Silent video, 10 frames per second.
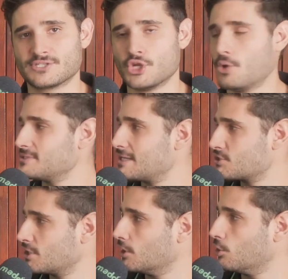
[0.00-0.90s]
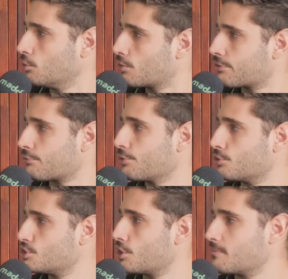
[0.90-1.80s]
So no one's actually looked through
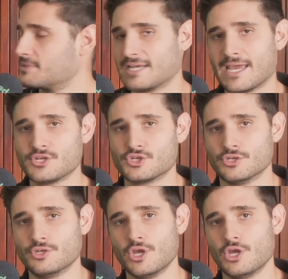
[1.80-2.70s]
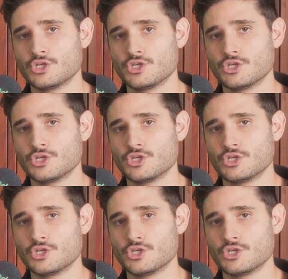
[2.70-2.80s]
your documentation